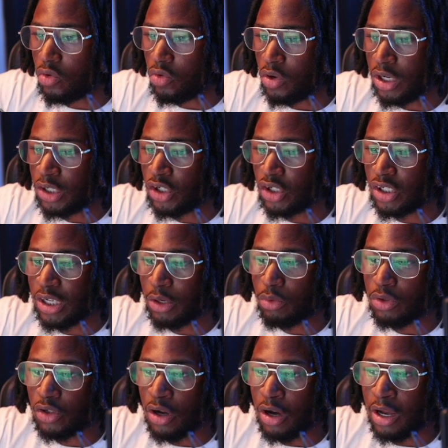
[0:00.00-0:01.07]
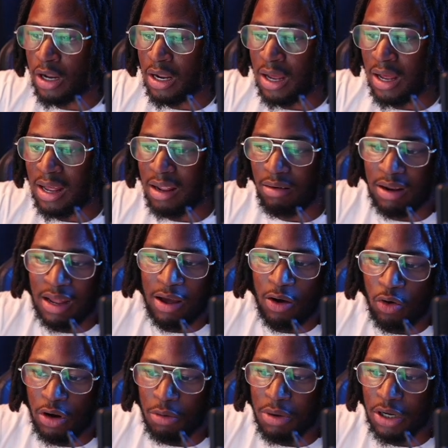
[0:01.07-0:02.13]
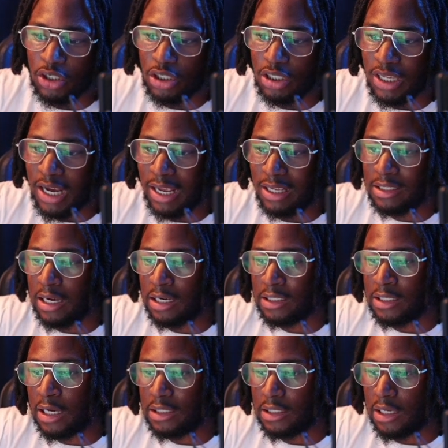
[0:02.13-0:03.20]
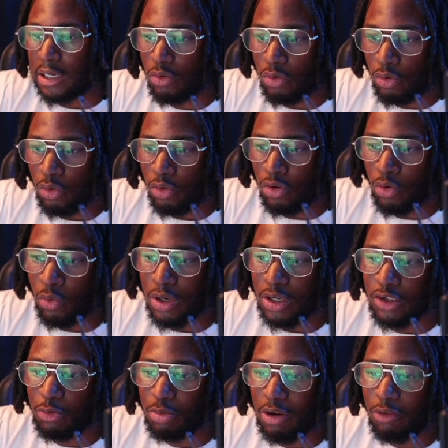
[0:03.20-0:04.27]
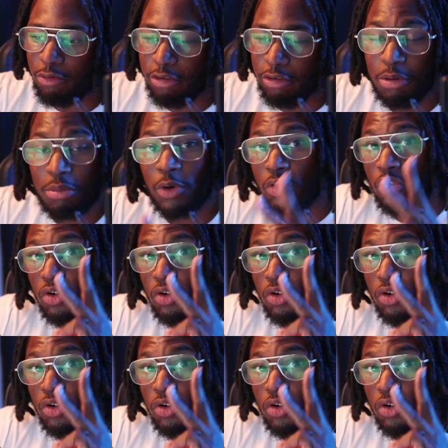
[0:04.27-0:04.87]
Let's just say we started at like on a budget, tight. You're willing to spend £3